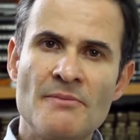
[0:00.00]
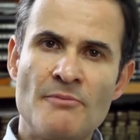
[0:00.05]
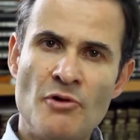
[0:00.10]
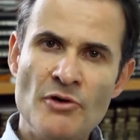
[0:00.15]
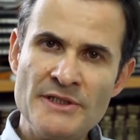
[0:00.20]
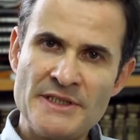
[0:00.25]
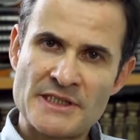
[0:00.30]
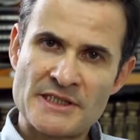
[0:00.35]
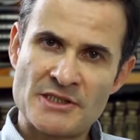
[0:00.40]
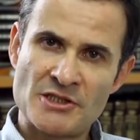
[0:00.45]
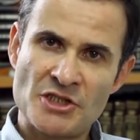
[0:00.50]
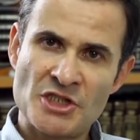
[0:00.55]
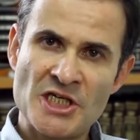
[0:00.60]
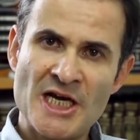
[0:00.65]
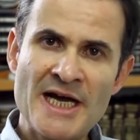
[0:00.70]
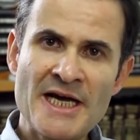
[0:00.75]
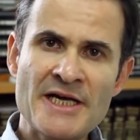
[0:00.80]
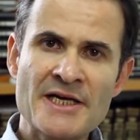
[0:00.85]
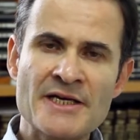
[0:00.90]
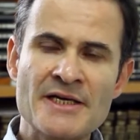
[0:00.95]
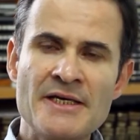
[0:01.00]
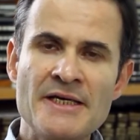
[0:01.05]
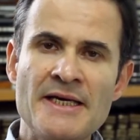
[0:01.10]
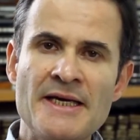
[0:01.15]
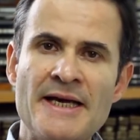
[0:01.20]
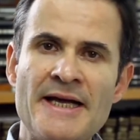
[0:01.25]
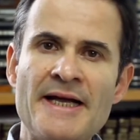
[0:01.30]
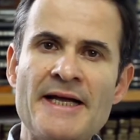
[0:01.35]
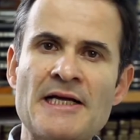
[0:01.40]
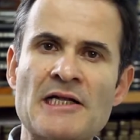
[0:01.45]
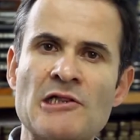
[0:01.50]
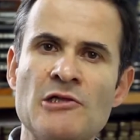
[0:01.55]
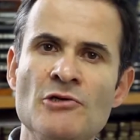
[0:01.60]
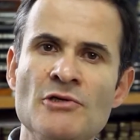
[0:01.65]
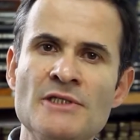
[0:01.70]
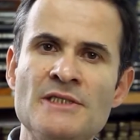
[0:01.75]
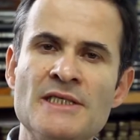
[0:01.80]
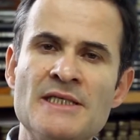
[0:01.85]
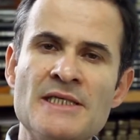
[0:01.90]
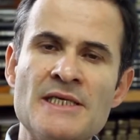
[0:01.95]
Points to check
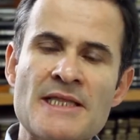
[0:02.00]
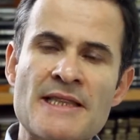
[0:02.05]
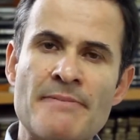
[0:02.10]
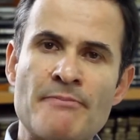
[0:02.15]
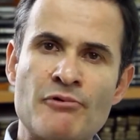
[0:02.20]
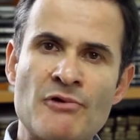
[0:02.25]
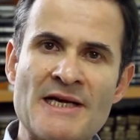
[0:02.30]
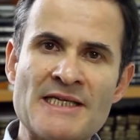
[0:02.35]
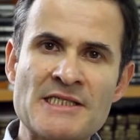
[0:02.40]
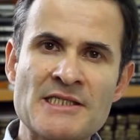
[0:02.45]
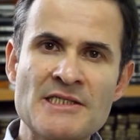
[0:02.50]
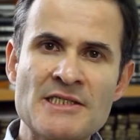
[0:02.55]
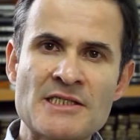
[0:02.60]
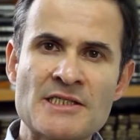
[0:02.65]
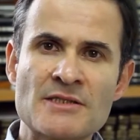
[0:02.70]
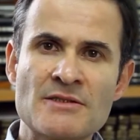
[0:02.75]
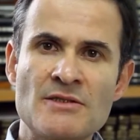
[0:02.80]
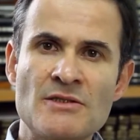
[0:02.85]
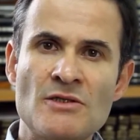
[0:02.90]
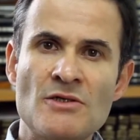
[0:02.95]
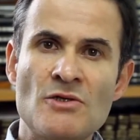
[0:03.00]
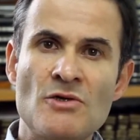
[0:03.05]
include the presence